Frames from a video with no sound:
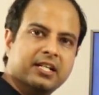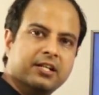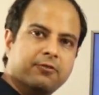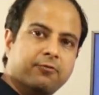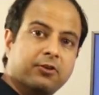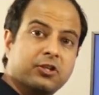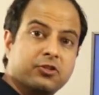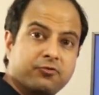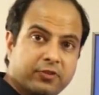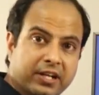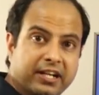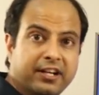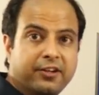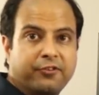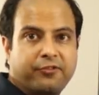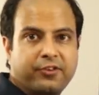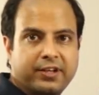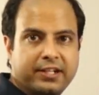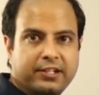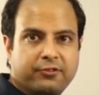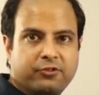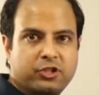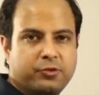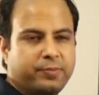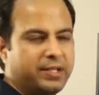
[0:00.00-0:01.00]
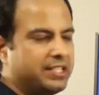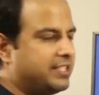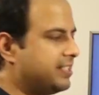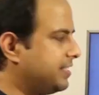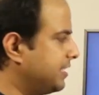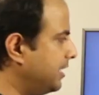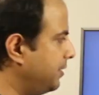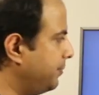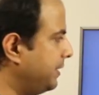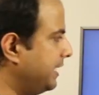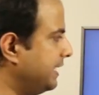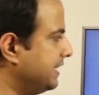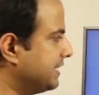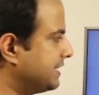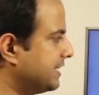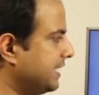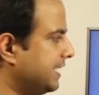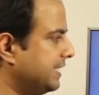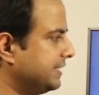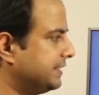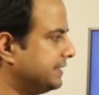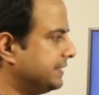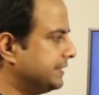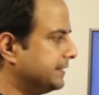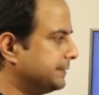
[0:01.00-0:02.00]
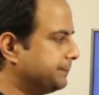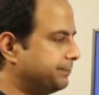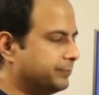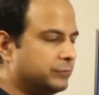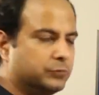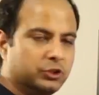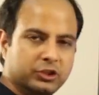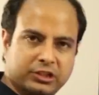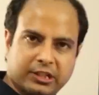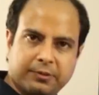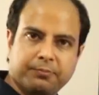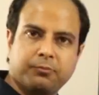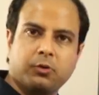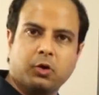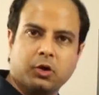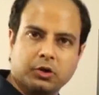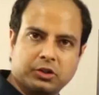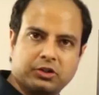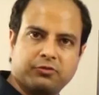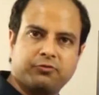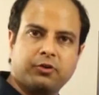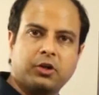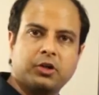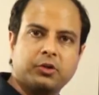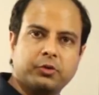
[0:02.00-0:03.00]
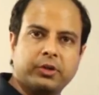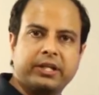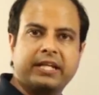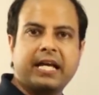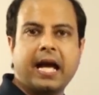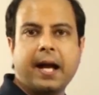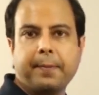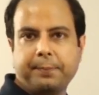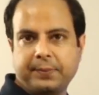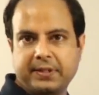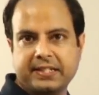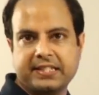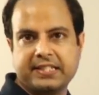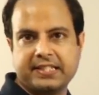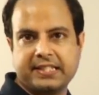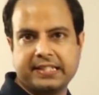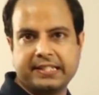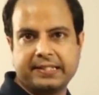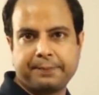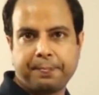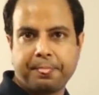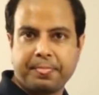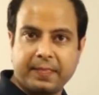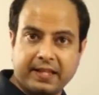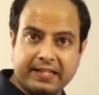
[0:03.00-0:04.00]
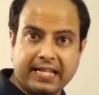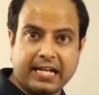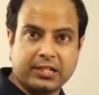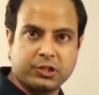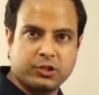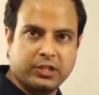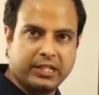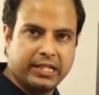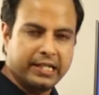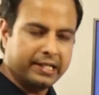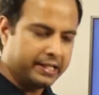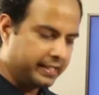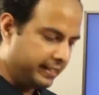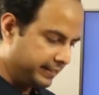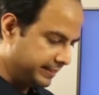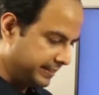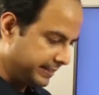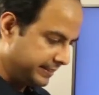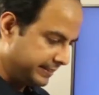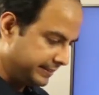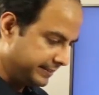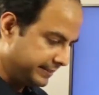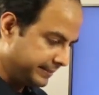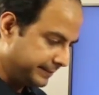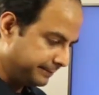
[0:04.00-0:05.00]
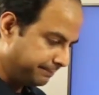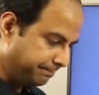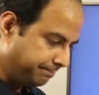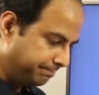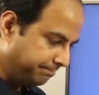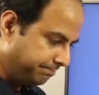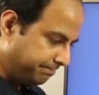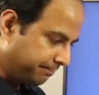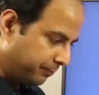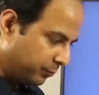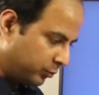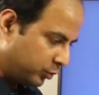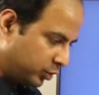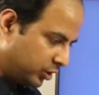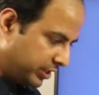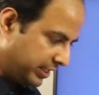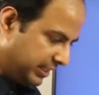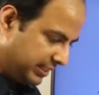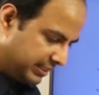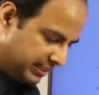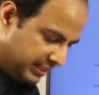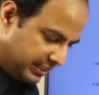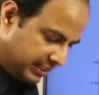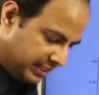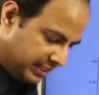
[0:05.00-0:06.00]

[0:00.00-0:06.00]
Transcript: was very different, which basically means that using both for doing app testing is actually a great idea. Okay.